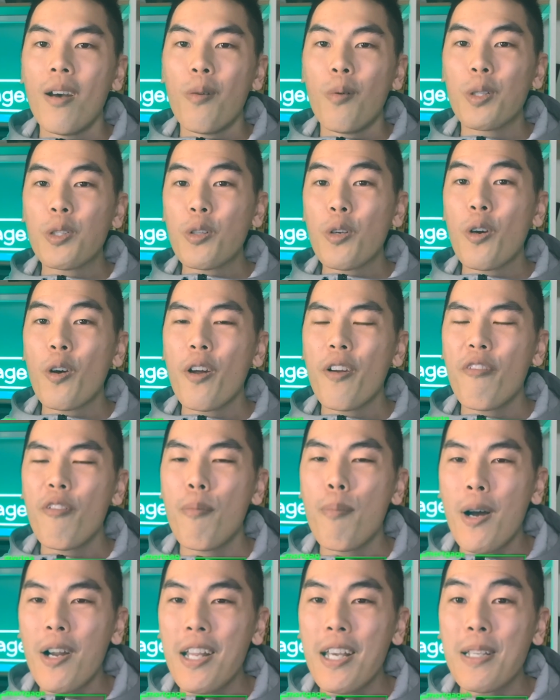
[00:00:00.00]
What's going on,
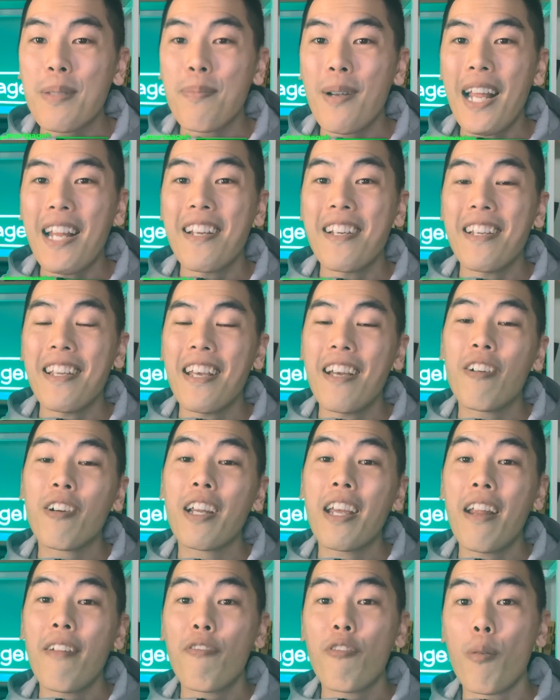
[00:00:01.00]
everybody? It's Blandin here
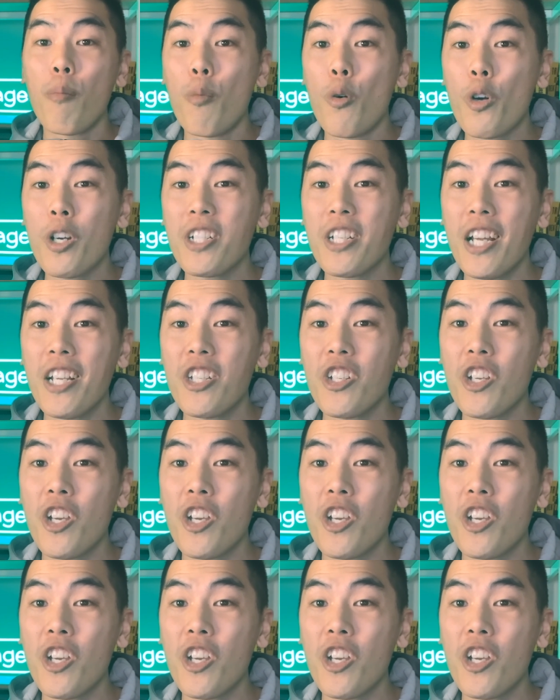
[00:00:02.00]
again from Mortgage H